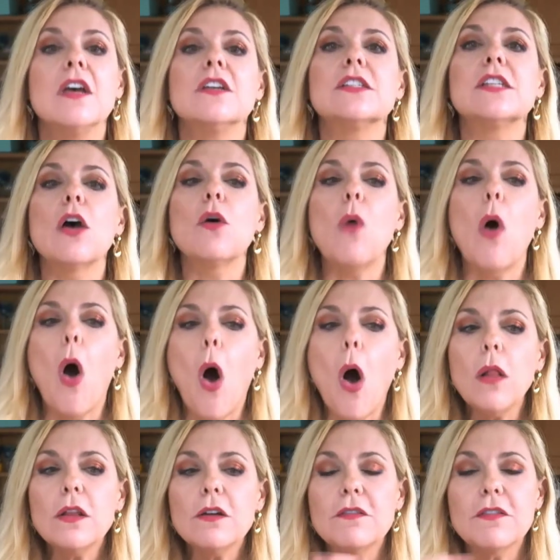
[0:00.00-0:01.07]
So
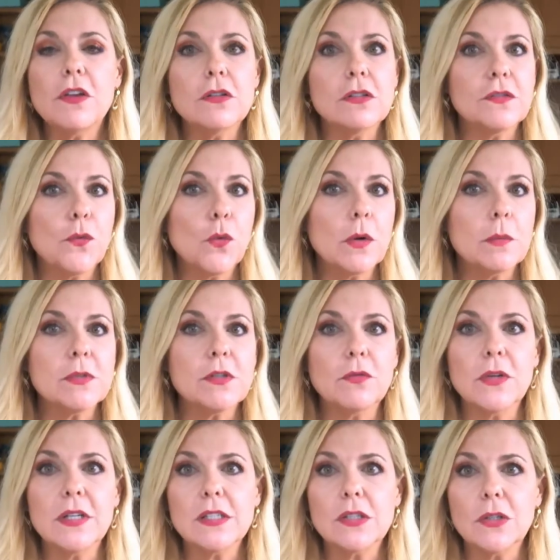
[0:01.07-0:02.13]
all of those forms of
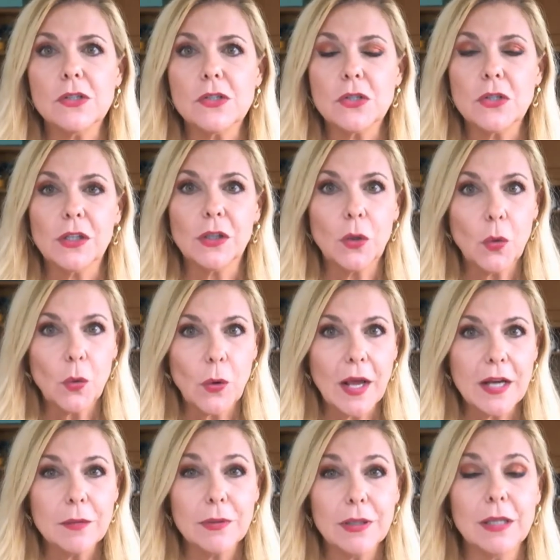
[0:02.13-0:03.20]
research are
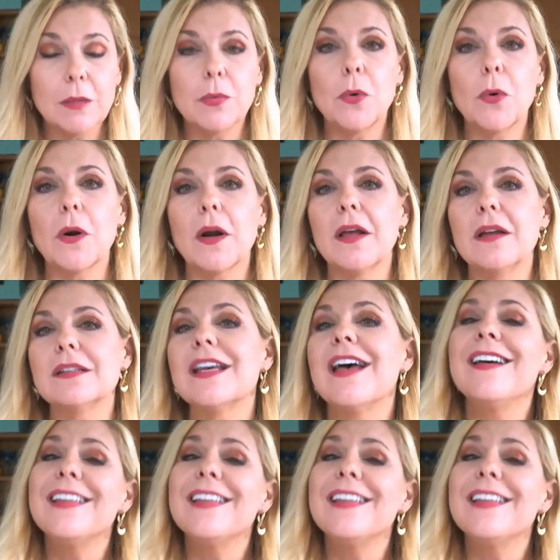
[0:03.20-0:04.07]
incredibly important.